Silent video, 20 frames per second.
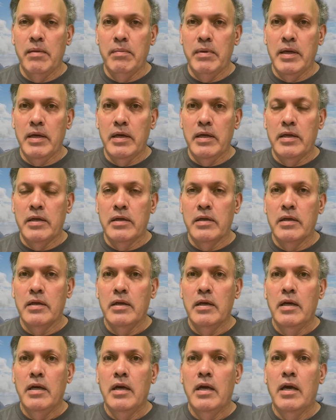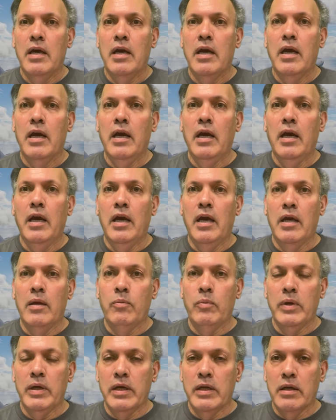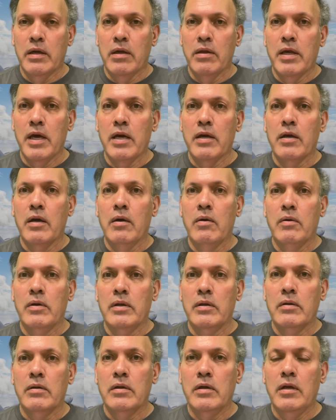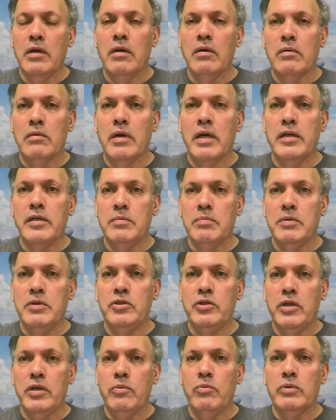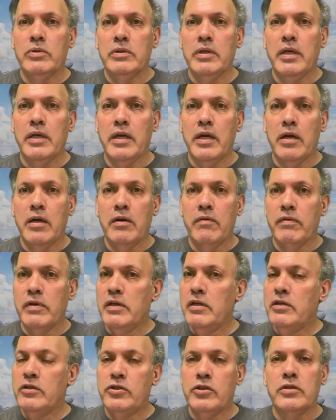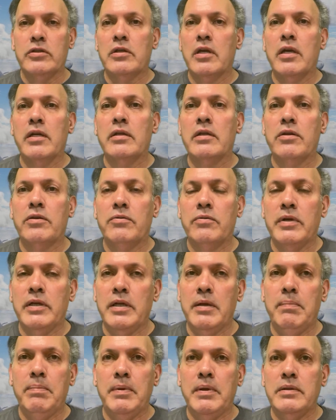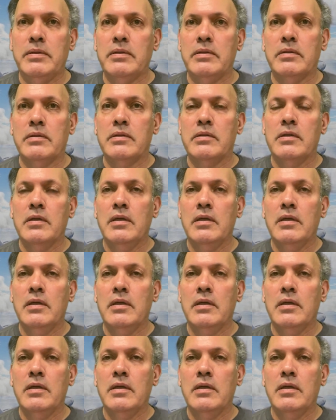in, and we get all that going. You know, HBG will take care of it. It's just like the 3D pieces